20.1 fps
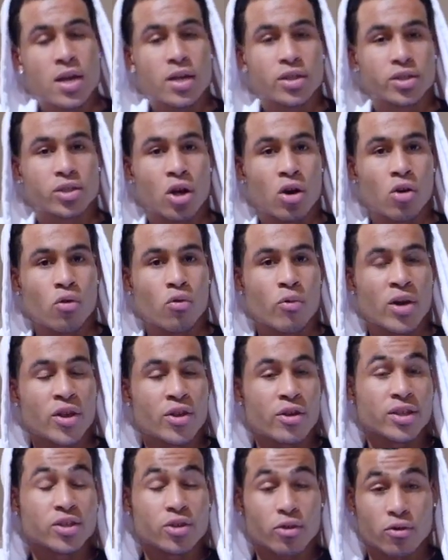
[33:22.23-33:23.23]
So
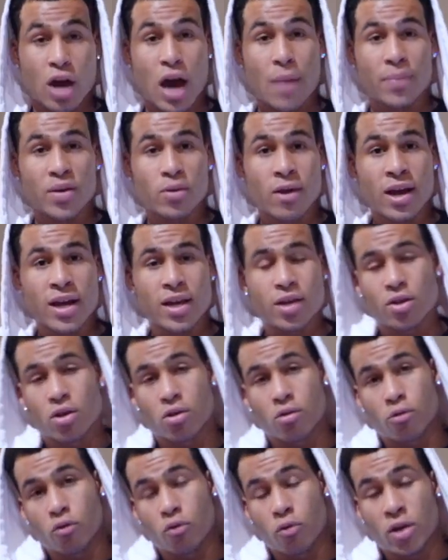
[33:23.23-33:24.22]
whether it's your copyright,
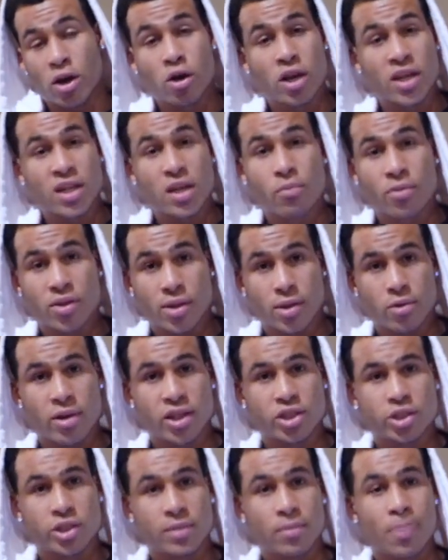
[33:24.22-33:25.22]
hooking them with a
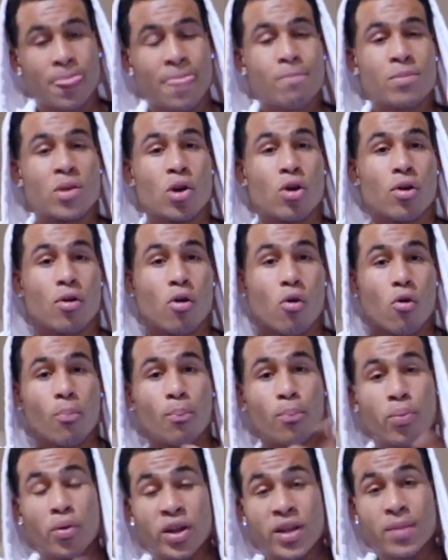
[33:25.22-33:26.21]
question,
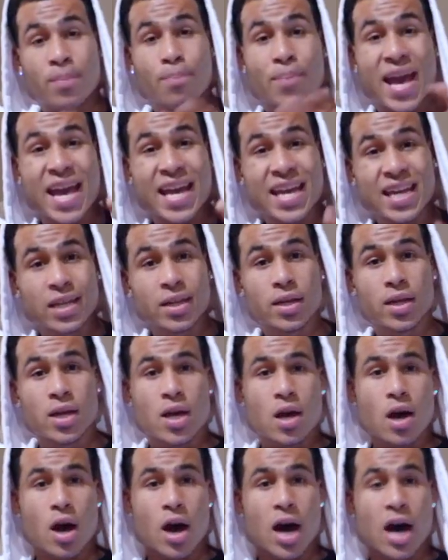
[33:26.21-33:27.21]
putting pain
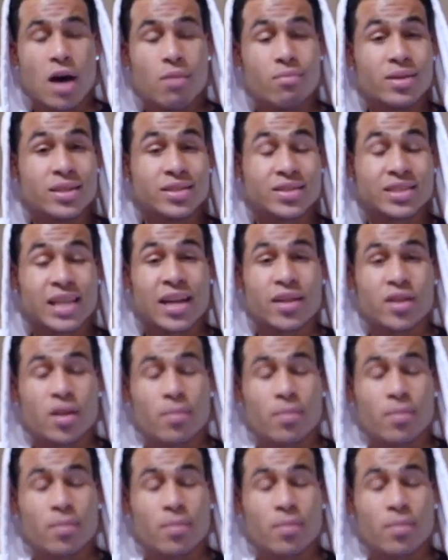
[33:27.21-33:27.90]
inside of